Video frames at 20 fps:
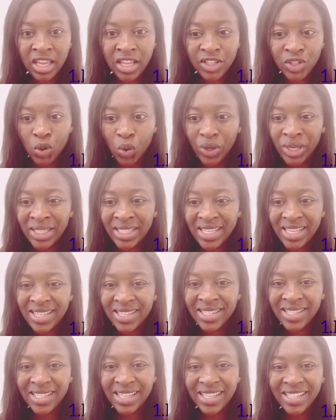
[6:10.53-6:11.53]
So it's a
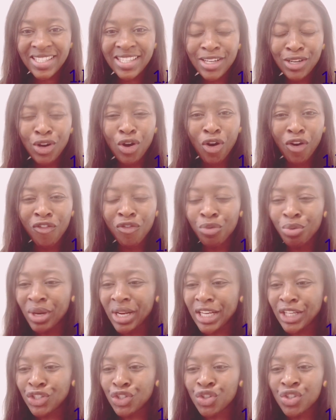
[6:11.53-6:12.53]
season of
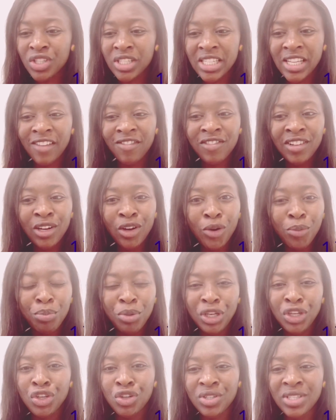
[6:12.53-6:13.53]
really just
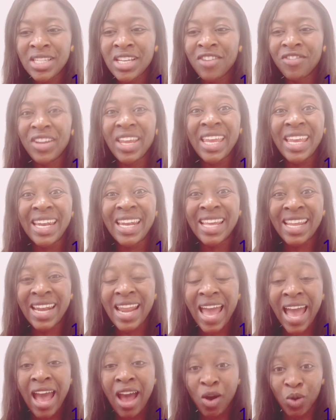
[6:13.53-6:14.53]
developing yourself in
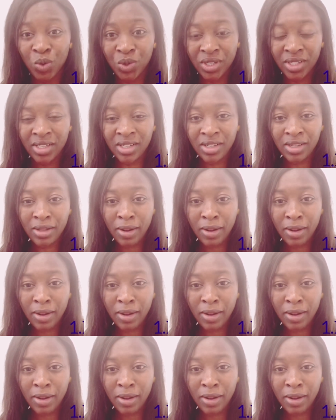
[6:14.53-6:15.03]
and out.